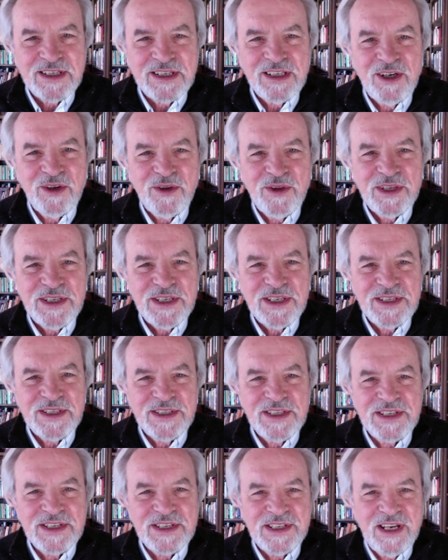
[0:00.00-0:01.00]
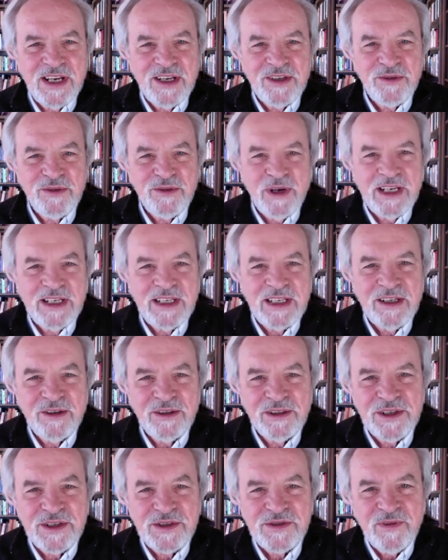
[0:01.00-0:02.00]
This is the sun right here
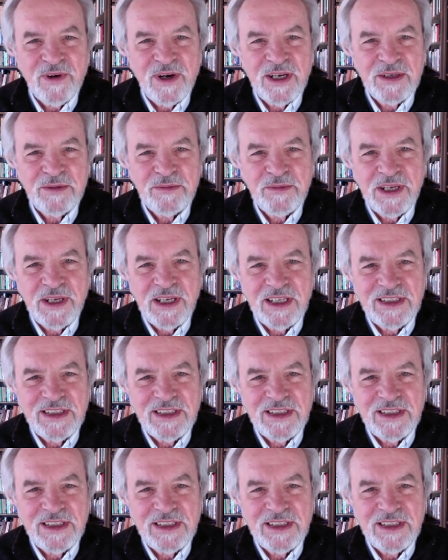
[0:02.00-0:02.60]
in this frying pan.